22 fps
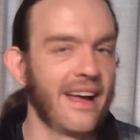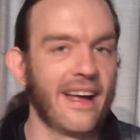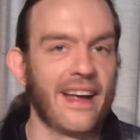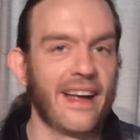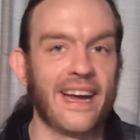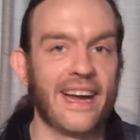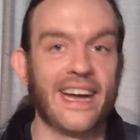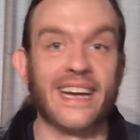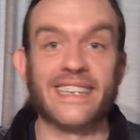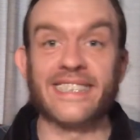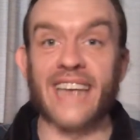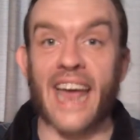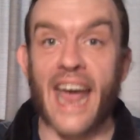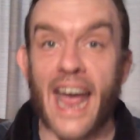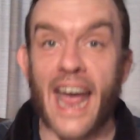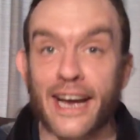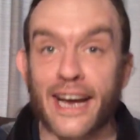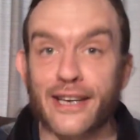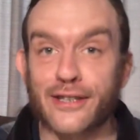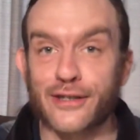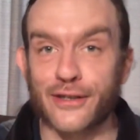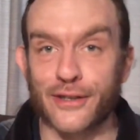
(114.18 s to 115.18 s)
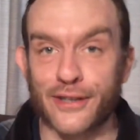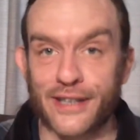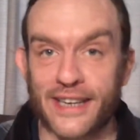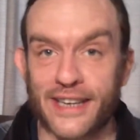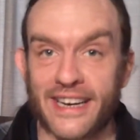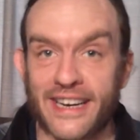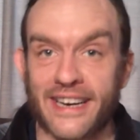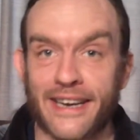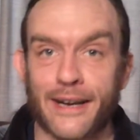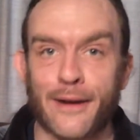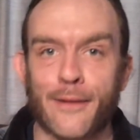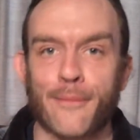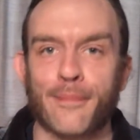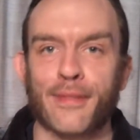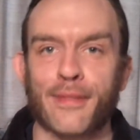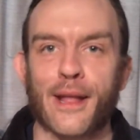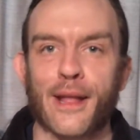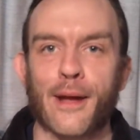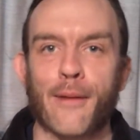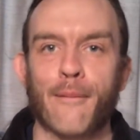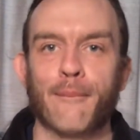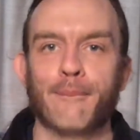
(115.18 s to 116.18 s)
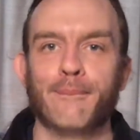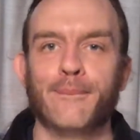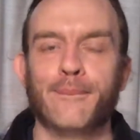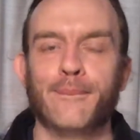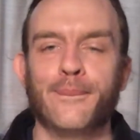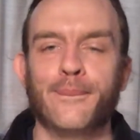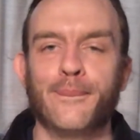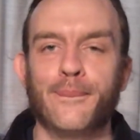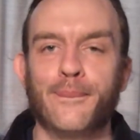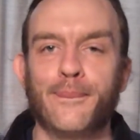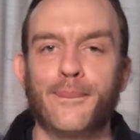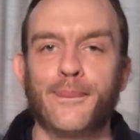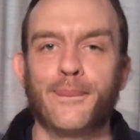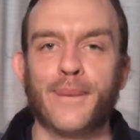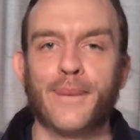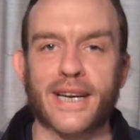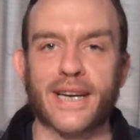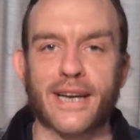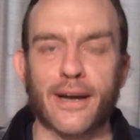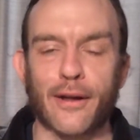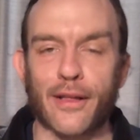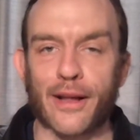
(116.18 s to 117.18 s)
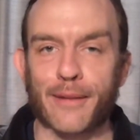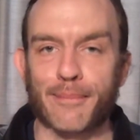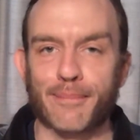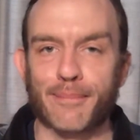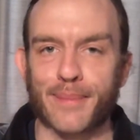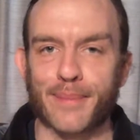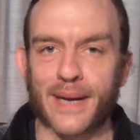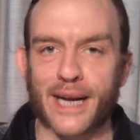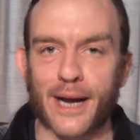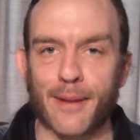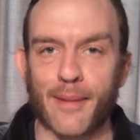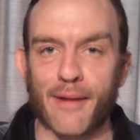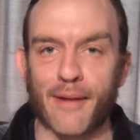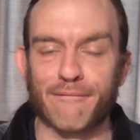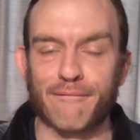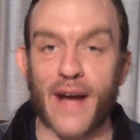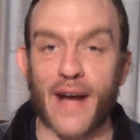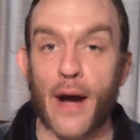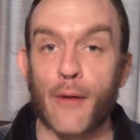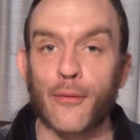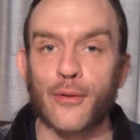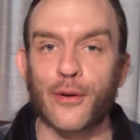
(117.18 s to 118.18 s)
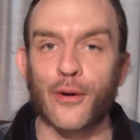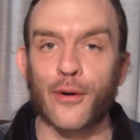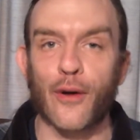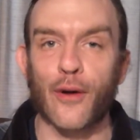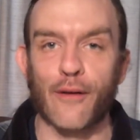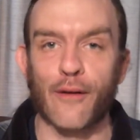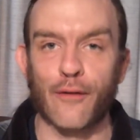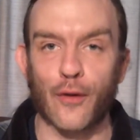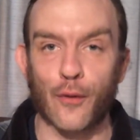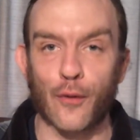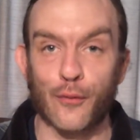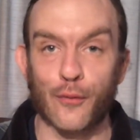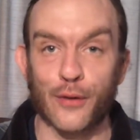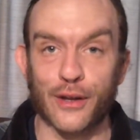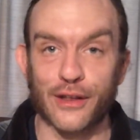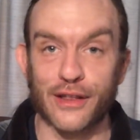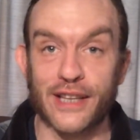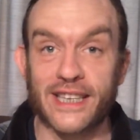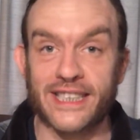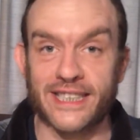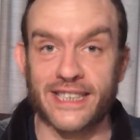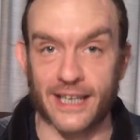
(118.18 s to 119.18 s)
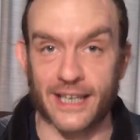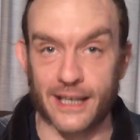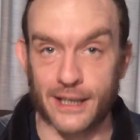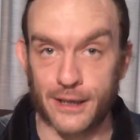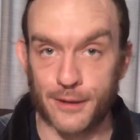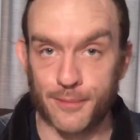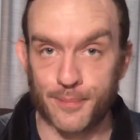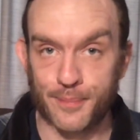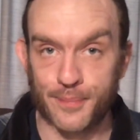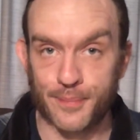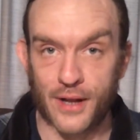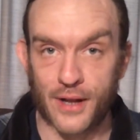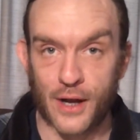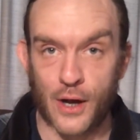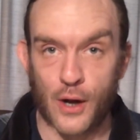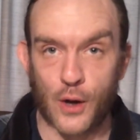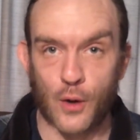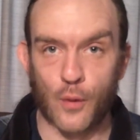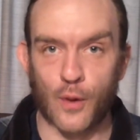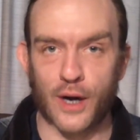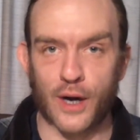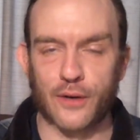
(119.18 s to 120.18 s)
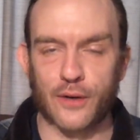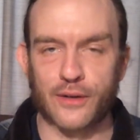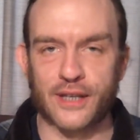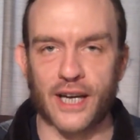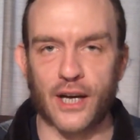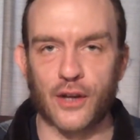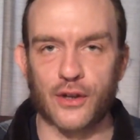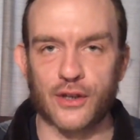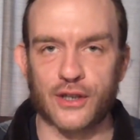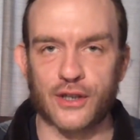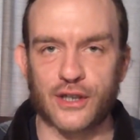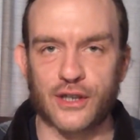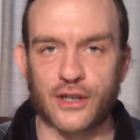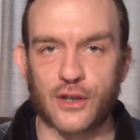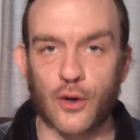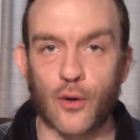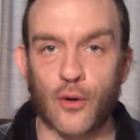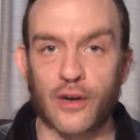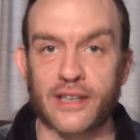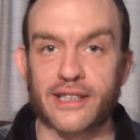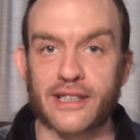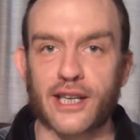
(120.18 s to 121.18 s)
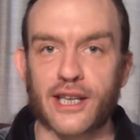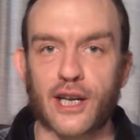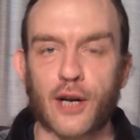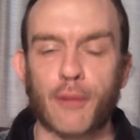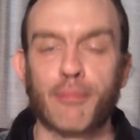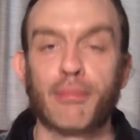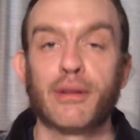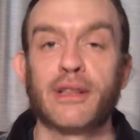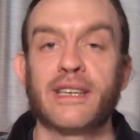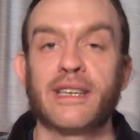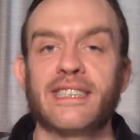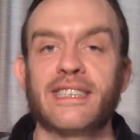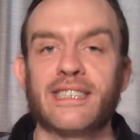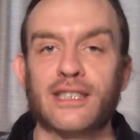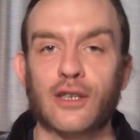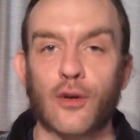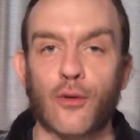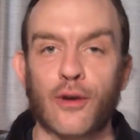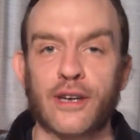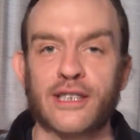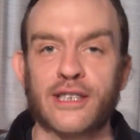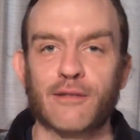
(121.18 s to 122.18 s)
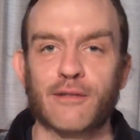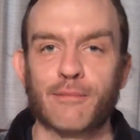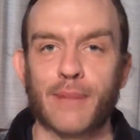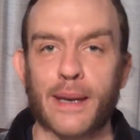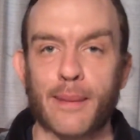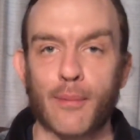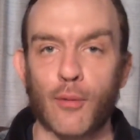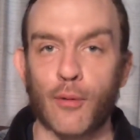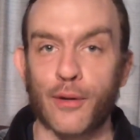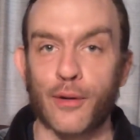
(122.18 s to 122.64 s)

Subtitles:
he's actually become a founder of a religion where you tell the complete stories of people when